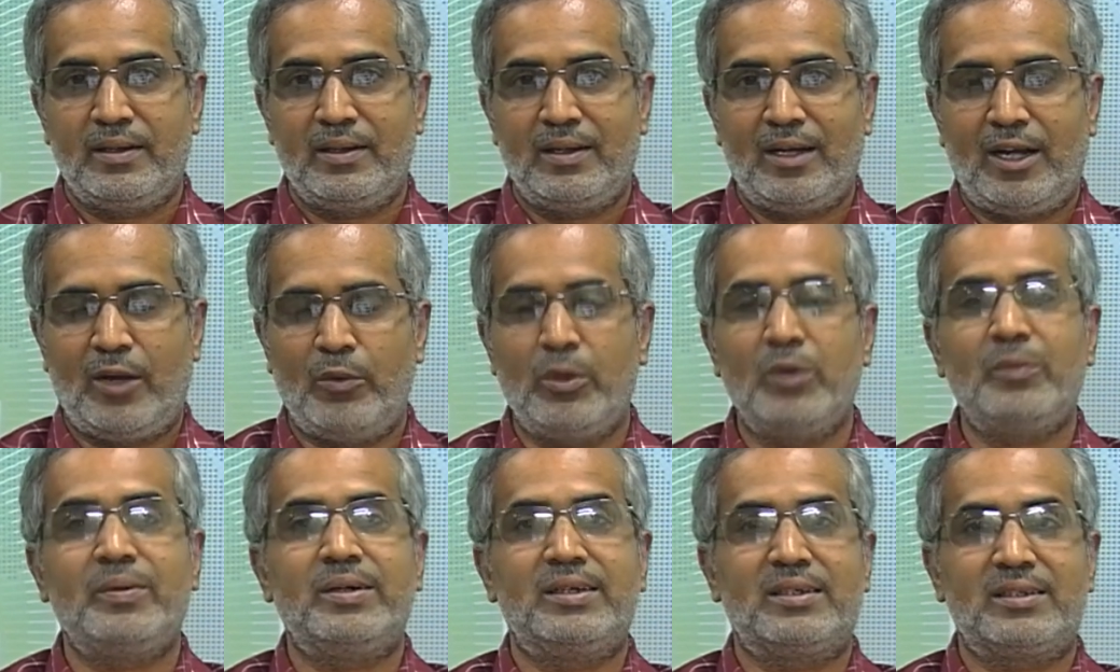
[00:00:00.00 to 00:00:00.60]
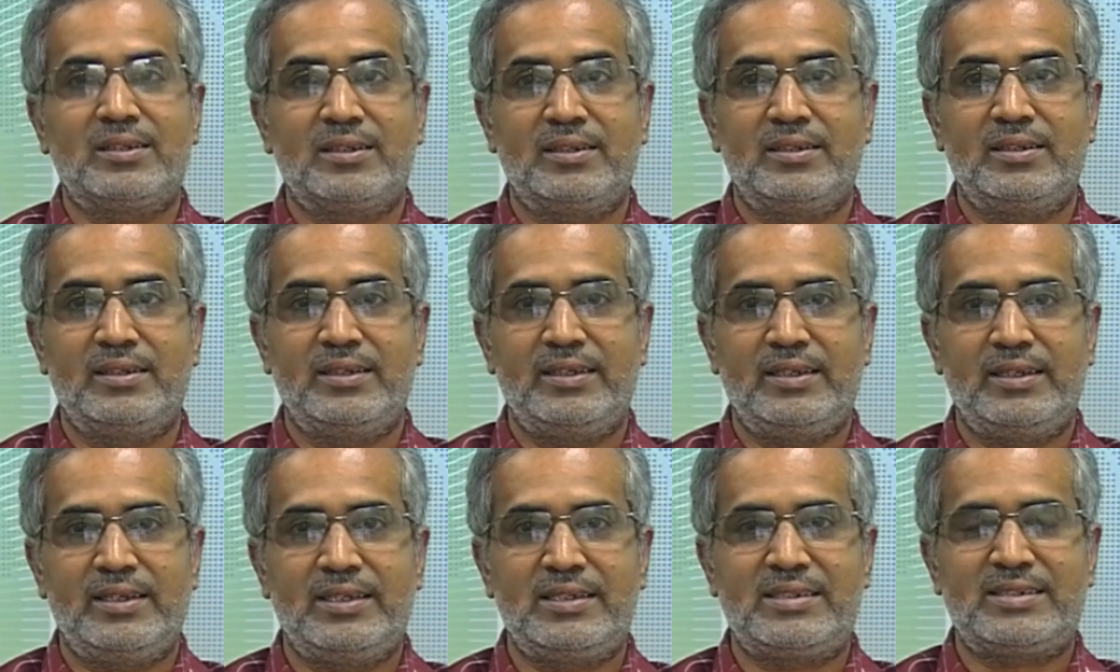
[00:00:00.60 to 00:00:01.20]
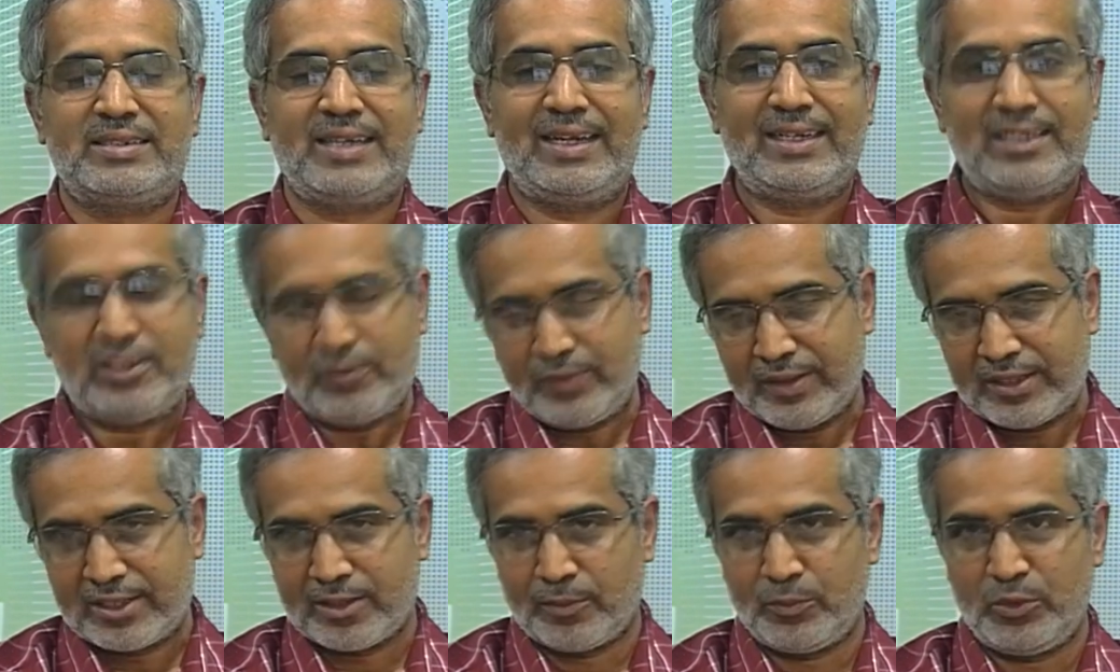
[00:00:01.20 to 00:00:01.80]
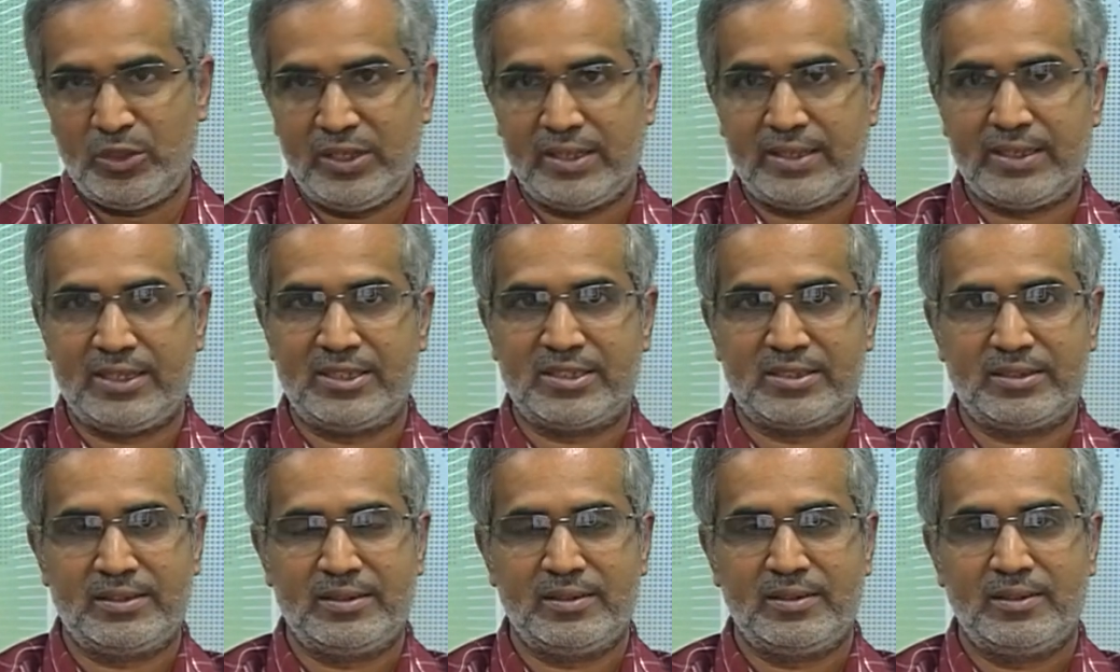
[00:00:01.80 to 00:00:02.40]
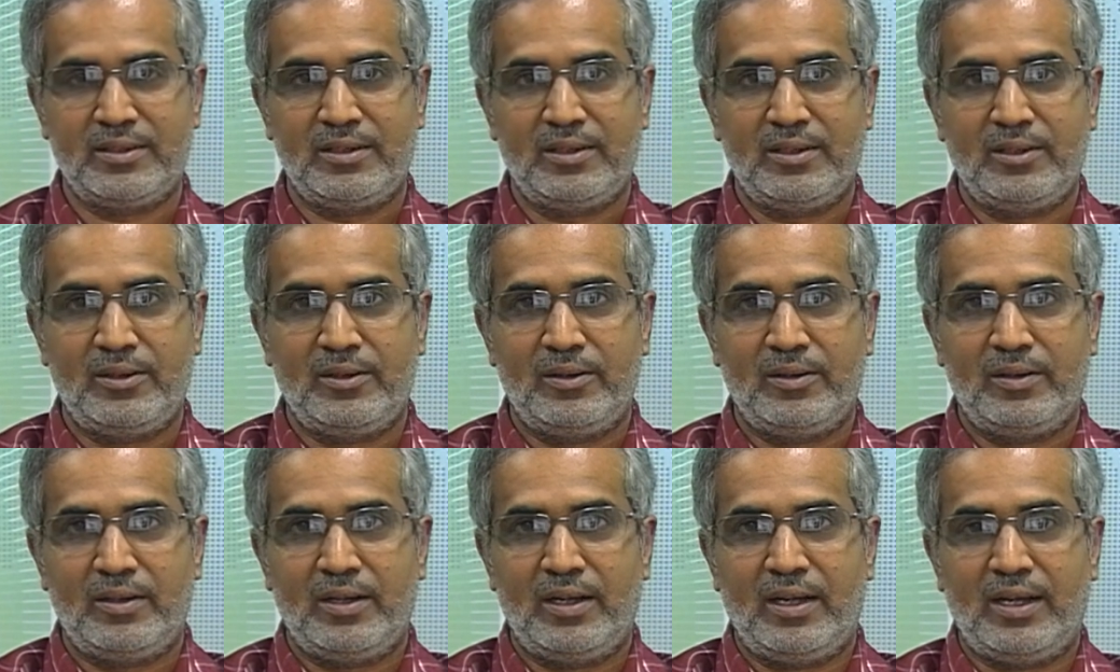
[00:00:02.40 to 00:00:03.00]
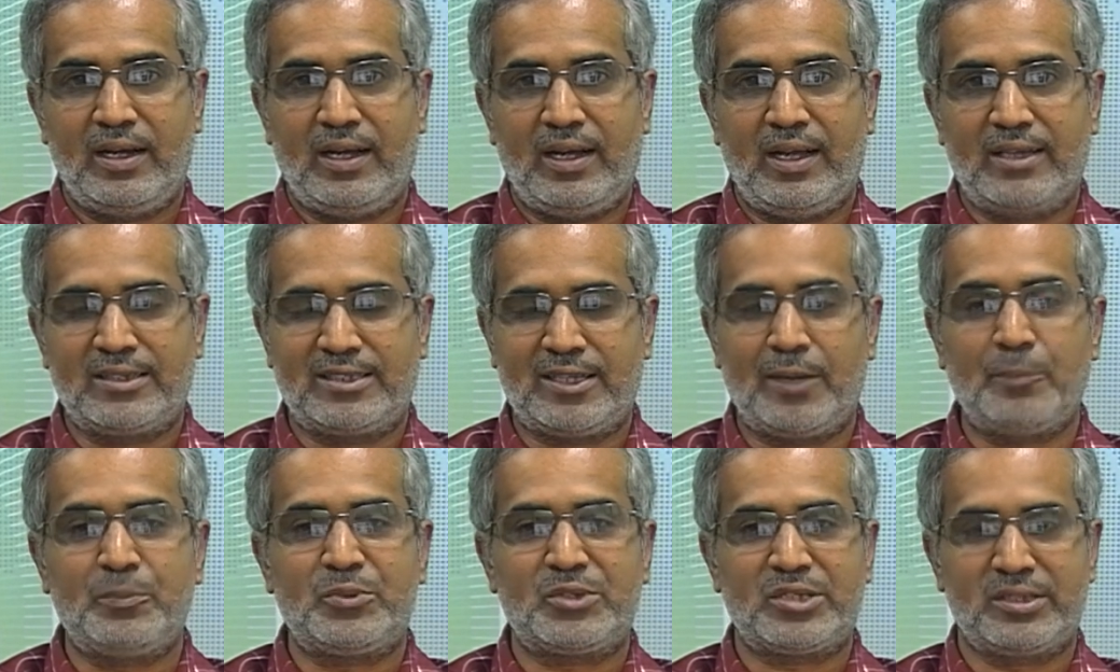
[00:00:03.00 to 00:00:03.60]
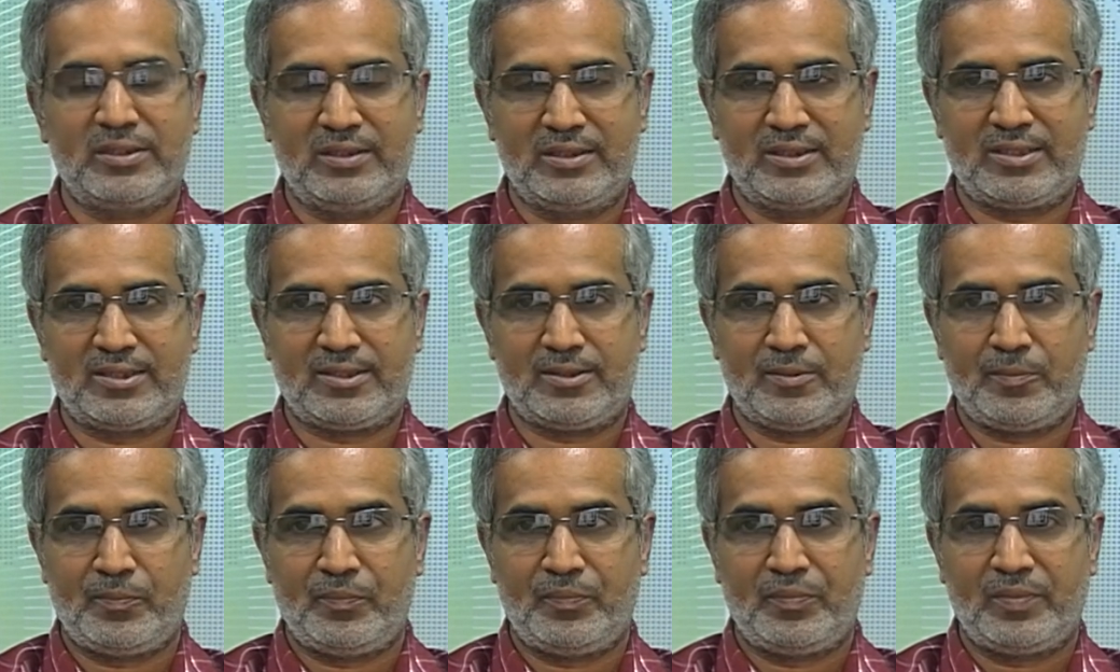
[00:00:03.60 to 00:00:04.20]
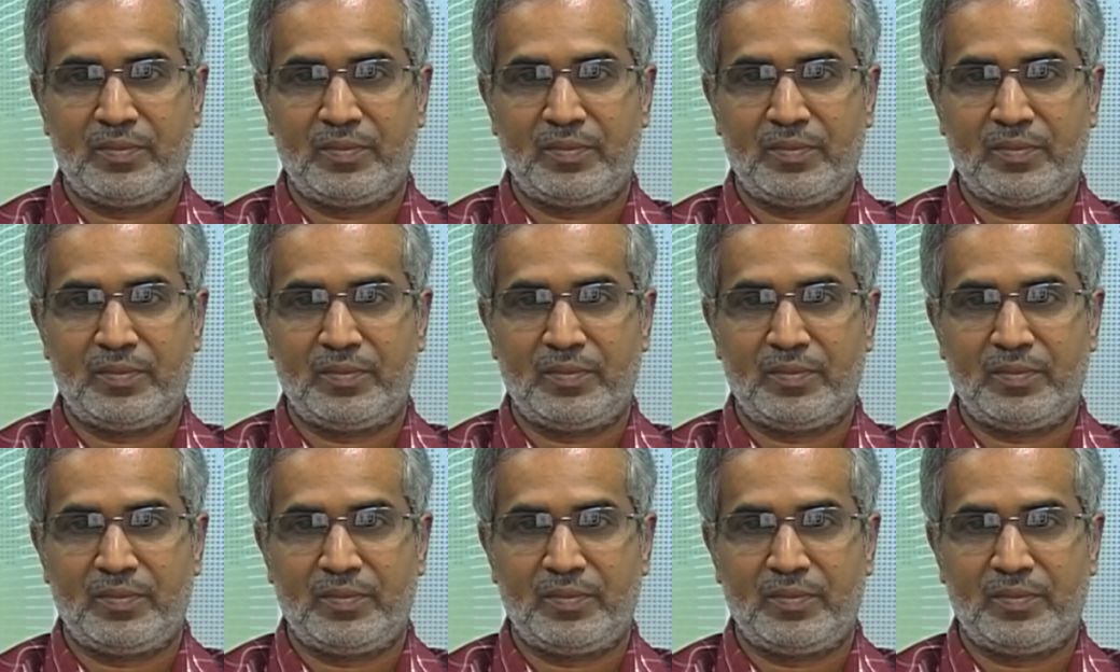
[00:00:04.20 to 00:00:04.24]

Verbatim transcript: However, in scientific communication assumptions